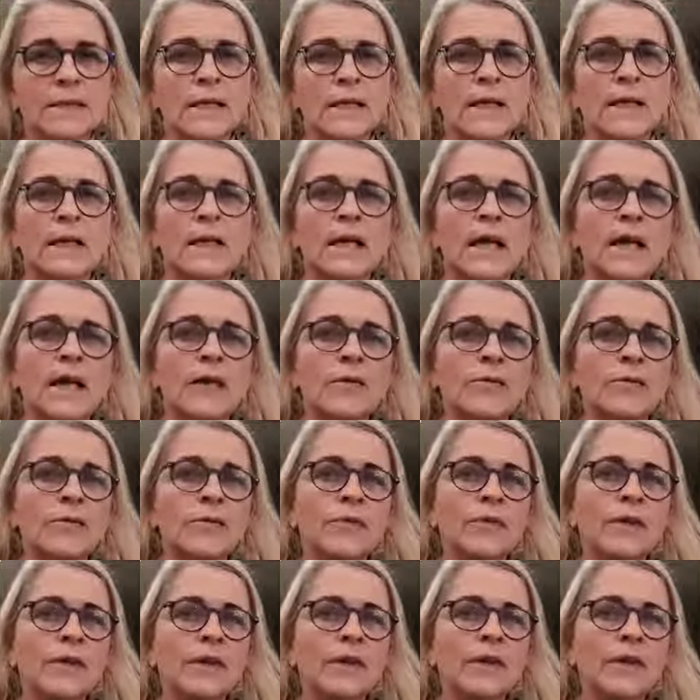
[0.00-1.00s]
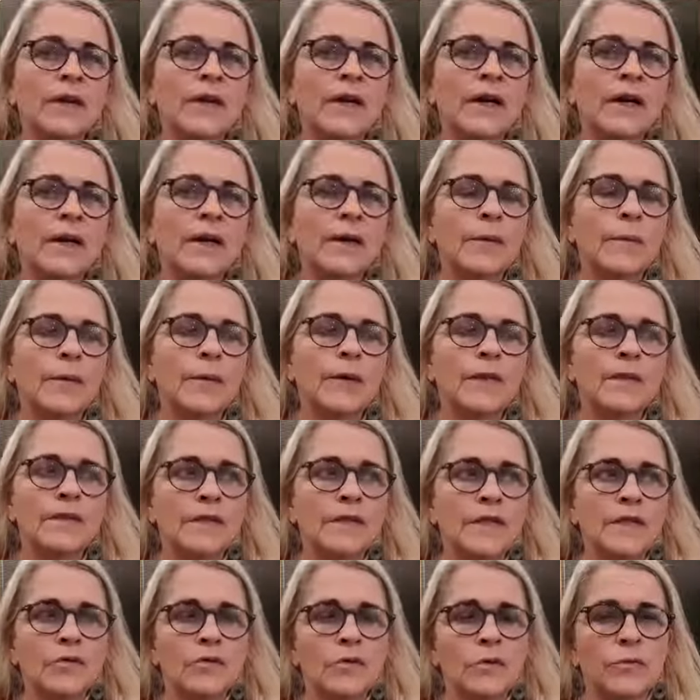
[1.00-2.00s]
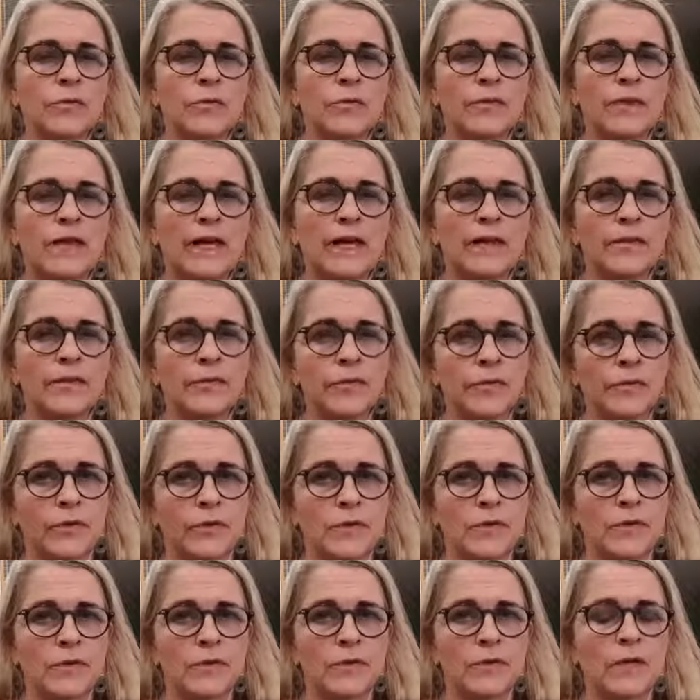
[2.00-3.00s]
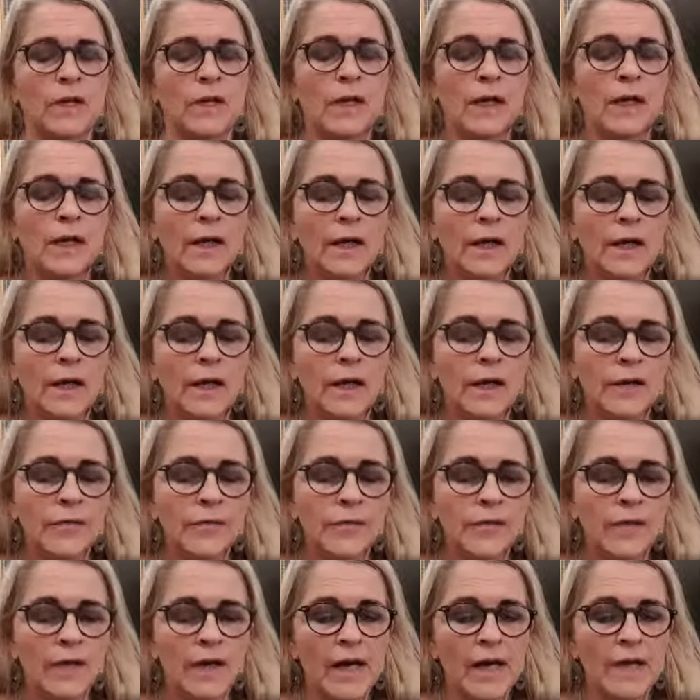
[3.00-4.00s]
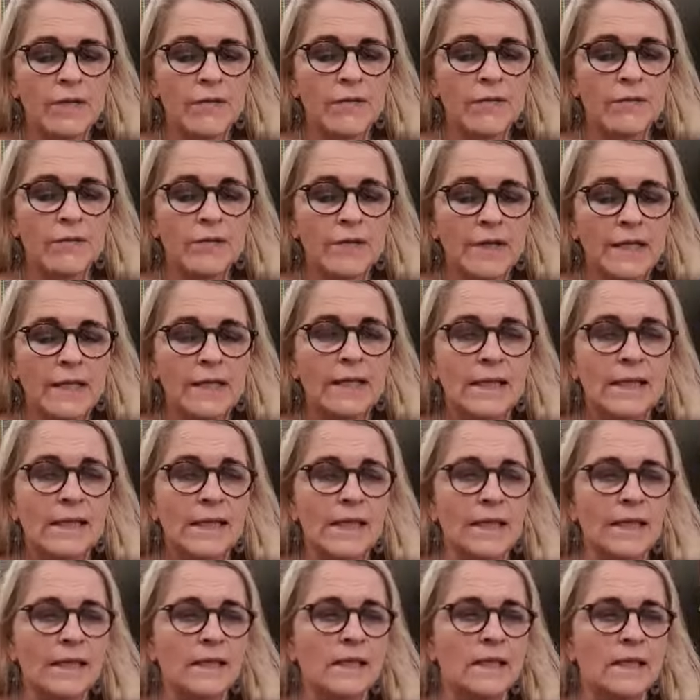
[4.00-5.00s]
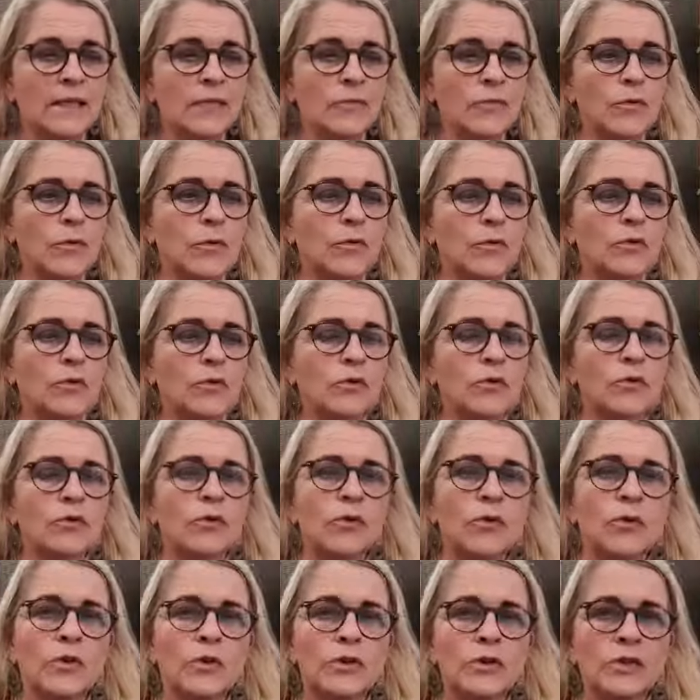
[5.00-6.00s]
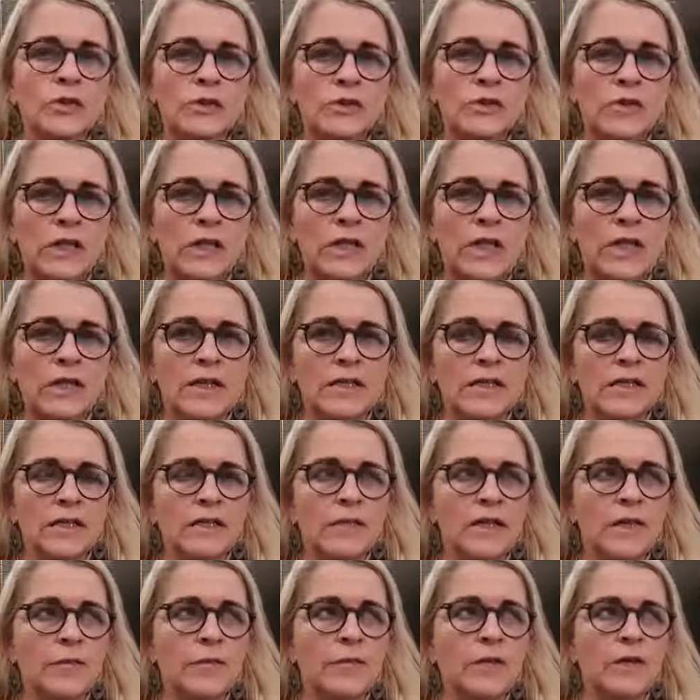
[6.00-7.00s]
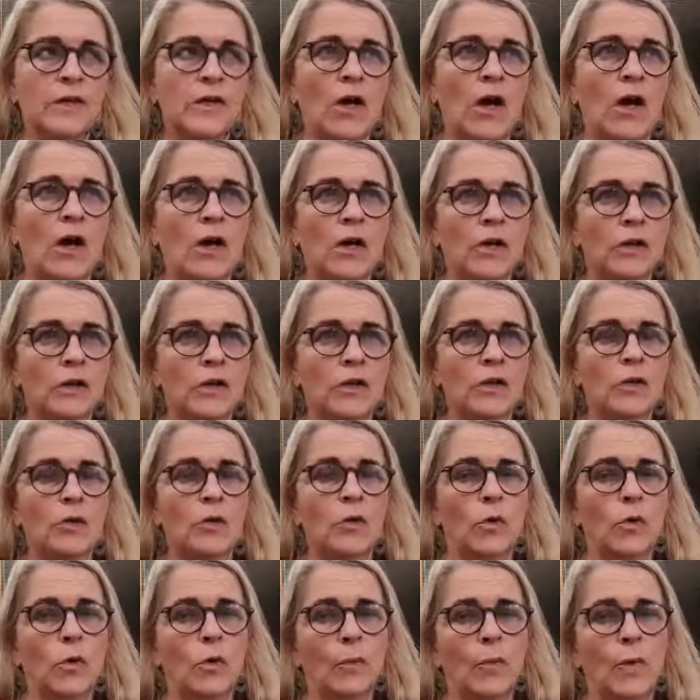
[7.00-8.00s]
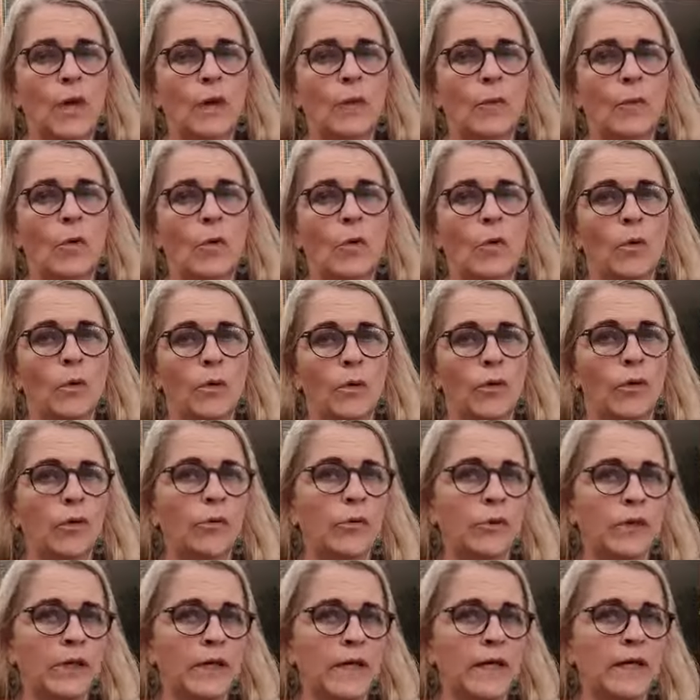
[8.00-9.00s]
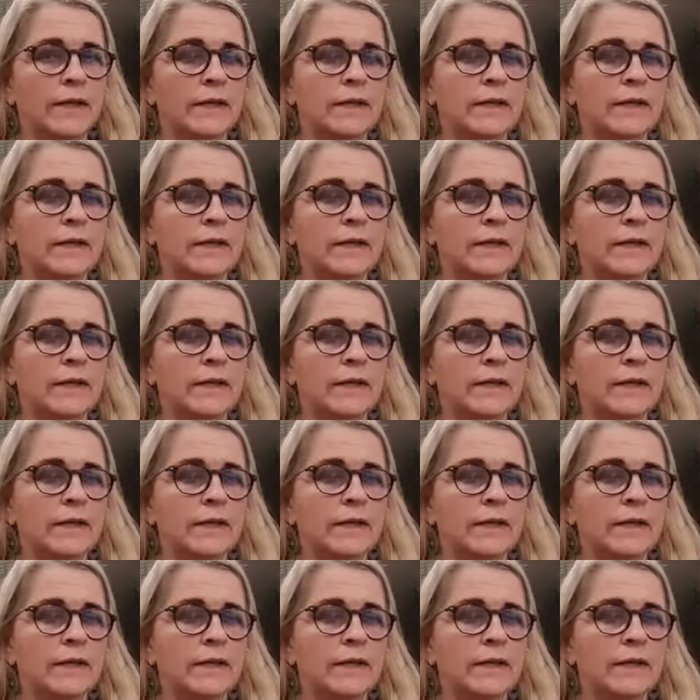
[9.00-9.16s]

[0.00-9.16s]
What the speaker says: and have a sense of gratefulness. If you have a really, really difficult or tortured relationship with either your mom or your dad,